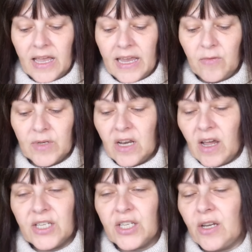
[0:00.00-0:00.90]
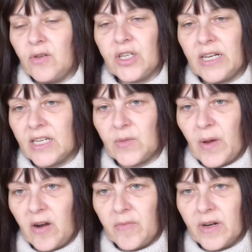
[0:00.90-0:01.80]
It was like a social
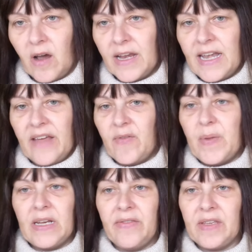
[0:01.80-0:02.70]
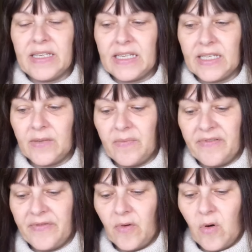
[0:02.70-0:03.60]
experiment. I'd never been in this system
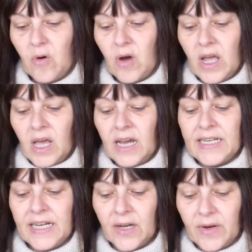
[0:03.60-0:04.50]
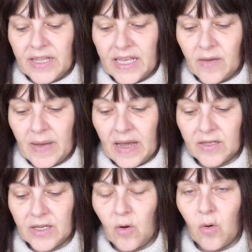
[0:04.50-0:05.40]
before. I didn't know anything
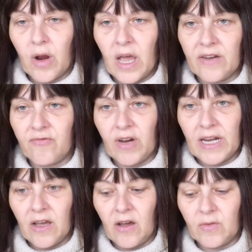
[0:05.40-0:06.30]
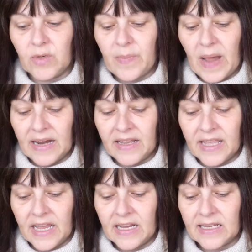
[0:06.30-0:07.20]
about it. All I had really heard was bad
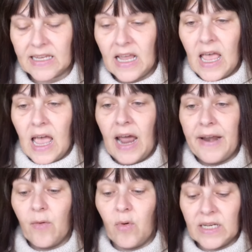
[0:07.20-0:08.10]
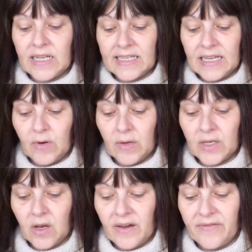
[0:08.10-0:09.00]
things, and I wanted to see what it
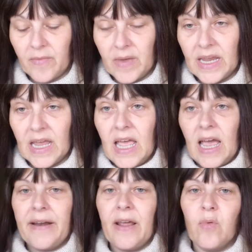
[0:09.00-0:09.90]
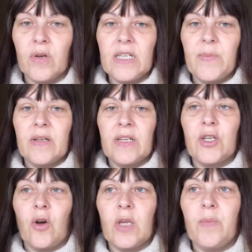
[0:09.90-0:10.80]
was like for me. And I wanted to be able to
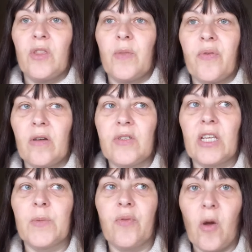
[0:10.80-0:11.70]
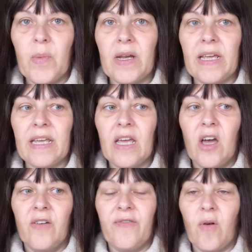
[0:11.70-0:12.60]
document the process properly
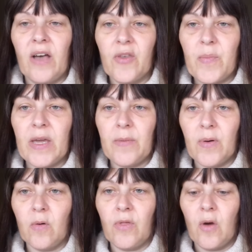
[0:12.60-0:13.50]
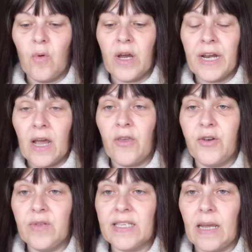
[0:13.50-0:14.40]
for other people that were going to go
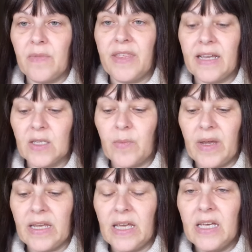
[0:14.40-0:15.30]
through the same thing as me.